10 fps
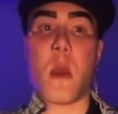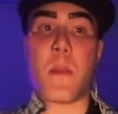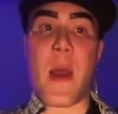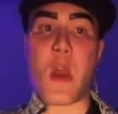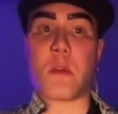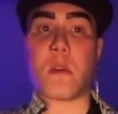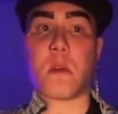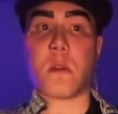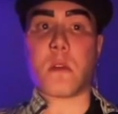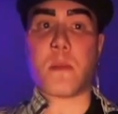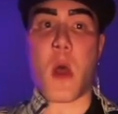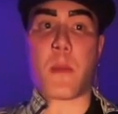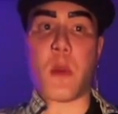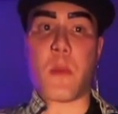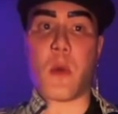Meiosis, small
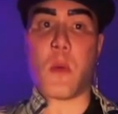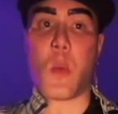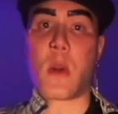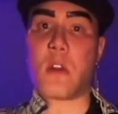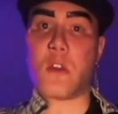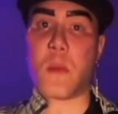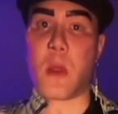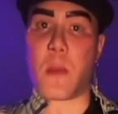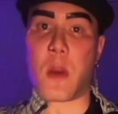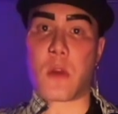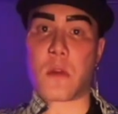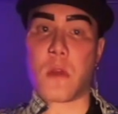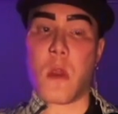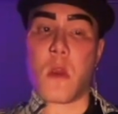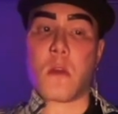pupil, one to two millimeters.
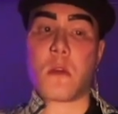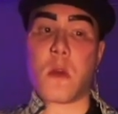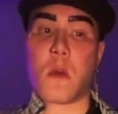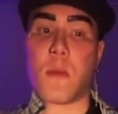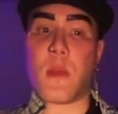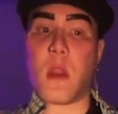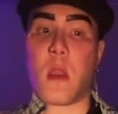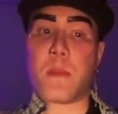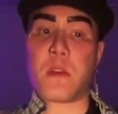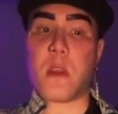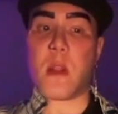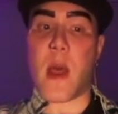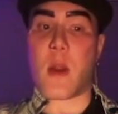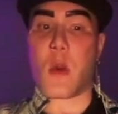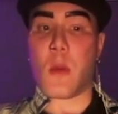So an
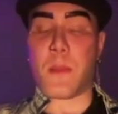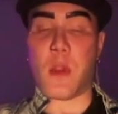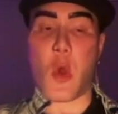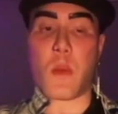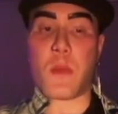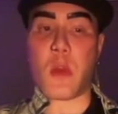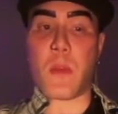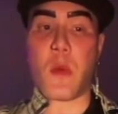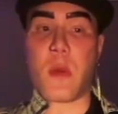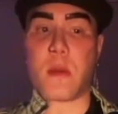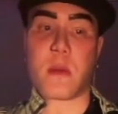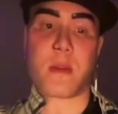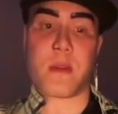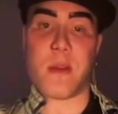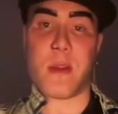ipsilateral blown pupil is
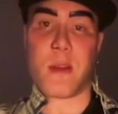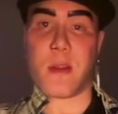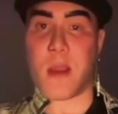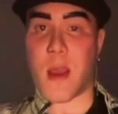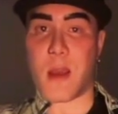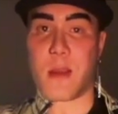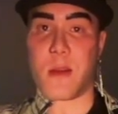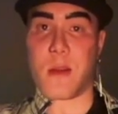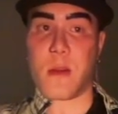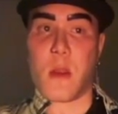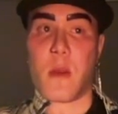exceedingly high yield.